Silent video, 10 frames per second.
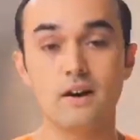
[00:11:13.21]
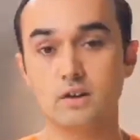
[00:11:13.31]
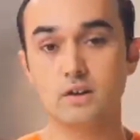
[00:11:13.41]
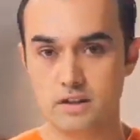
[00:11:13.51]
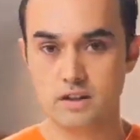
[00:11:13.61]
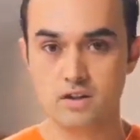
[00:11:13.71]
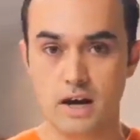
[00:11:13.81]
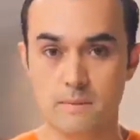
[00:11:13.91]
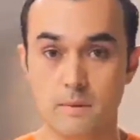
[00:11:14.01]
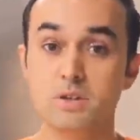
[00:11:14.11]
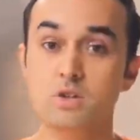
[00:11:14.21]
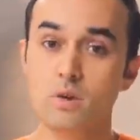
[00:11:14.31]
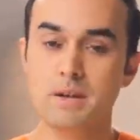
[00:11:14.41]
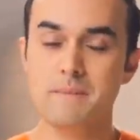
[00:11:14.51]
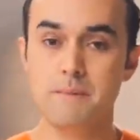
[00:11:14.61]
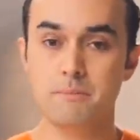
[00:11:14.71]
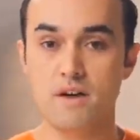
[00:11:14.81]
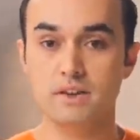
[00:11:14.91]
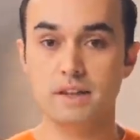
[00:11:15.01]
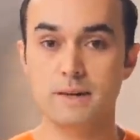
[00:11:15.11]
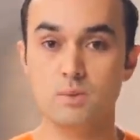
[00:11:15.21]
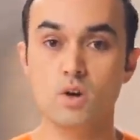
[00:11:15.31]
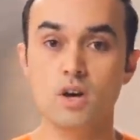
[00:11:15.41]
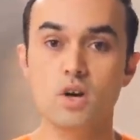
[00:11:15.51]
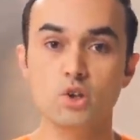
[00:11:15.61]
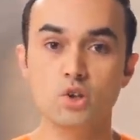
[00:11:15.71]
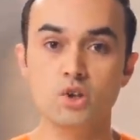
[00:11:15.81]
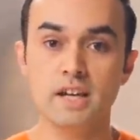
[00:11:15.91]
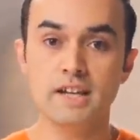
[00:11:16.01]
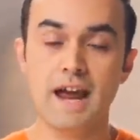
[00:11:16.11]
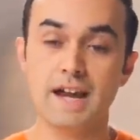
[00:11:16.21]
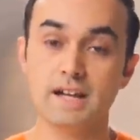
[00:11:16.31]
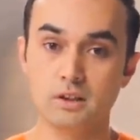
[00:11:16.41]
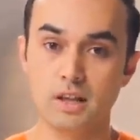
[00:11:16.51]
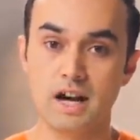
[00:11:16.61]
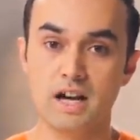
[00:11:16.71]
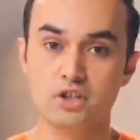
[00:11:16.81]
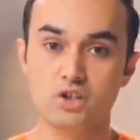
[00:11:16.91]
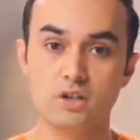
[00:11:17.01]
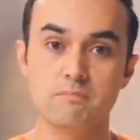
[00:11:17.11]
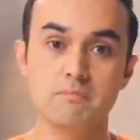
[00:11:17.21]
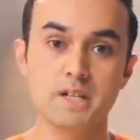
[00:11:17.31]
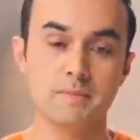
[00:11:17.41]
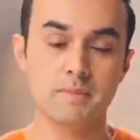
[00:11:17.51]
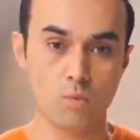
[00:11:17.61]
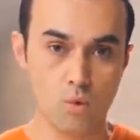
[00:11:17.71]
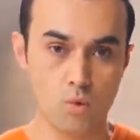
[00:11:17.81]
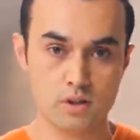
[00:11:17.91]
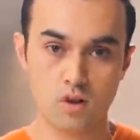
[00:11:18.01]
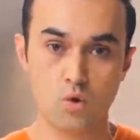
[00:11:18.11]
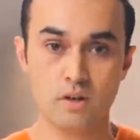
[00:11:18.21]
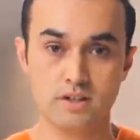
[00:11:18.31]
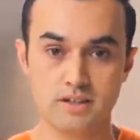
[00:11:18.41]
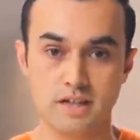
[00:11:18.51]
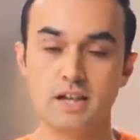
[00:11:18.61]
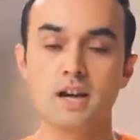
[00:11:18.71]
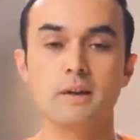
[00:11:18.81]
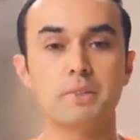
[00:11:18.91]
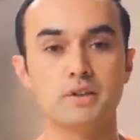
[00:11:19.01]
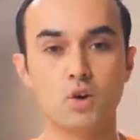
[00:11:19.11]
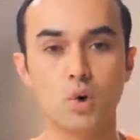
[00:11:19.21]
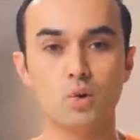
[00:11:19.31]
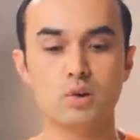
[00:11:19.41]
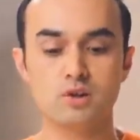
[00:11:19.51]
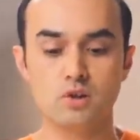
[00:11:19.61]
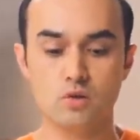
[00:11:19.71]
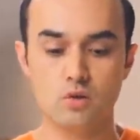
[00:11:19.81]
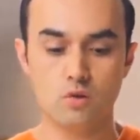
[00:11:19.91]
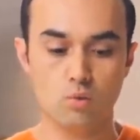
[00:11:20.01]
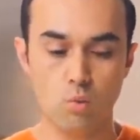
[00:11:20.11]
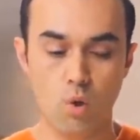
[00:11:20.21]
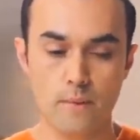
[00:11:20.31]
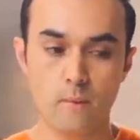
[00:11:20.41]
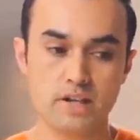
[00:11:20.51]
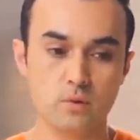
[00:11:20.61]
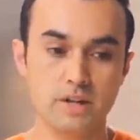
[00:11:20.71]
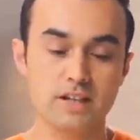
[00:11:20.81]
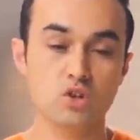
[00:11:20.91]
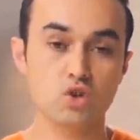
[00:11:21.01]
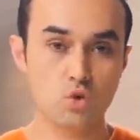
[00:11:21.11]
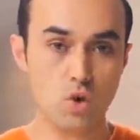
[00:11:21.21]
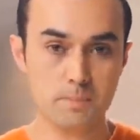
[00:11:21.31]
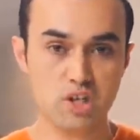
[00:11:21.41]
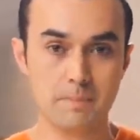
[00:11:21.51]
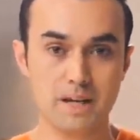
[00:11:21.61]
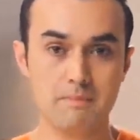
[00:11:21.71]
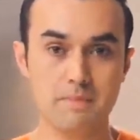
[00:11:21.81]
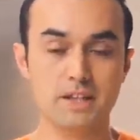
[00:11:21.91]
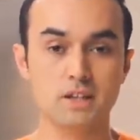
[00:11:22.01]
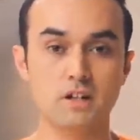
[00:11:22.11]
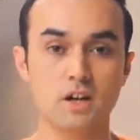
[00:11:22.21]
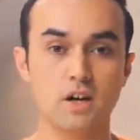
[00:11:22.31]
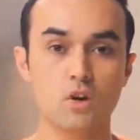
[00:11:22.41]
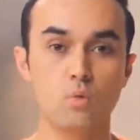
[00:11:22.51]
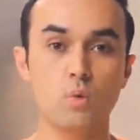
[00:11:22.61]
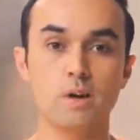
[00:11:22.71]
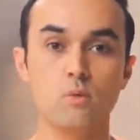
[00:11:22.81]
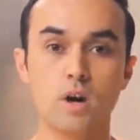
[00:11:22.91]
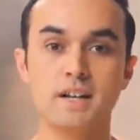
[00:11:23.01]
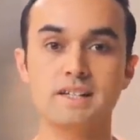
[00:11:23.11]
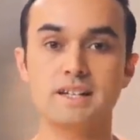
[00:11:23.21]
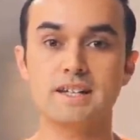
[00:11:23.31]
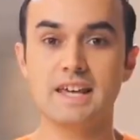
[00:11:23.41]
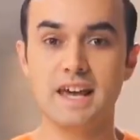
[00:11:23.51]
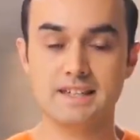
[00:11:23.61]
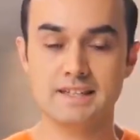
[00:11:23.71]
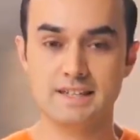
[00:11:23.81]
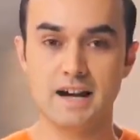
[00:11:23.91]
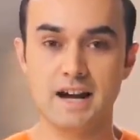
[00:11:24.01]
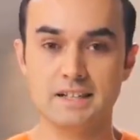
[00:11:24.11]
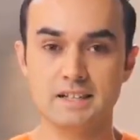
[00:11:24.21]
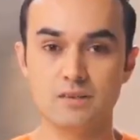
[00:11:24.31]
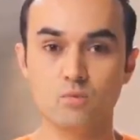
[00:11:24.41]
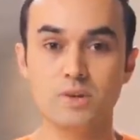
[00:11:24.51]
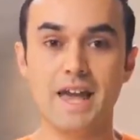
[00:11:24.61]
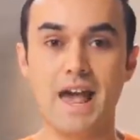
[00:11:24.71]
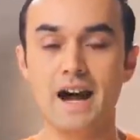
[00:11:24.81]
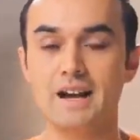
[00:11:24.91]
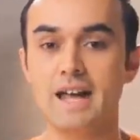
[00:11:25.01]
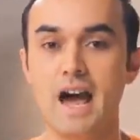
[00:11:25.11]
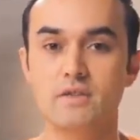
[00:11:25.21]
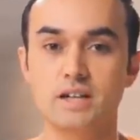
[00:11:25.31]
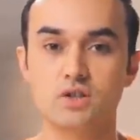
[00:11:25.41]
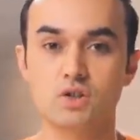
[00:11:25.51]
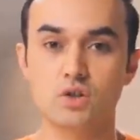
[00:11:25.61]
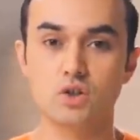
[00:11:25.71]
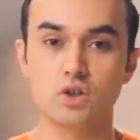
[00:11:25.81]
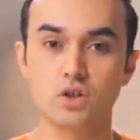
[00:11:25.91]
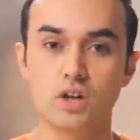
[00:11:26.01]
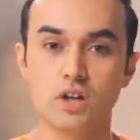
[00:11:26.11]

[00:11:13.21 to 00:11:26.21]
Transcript: a lot of the time when we're talking about private label, you need a large minimum order quantity. But of course, when we're doing the drop shipping method, we're wanting to get started without having to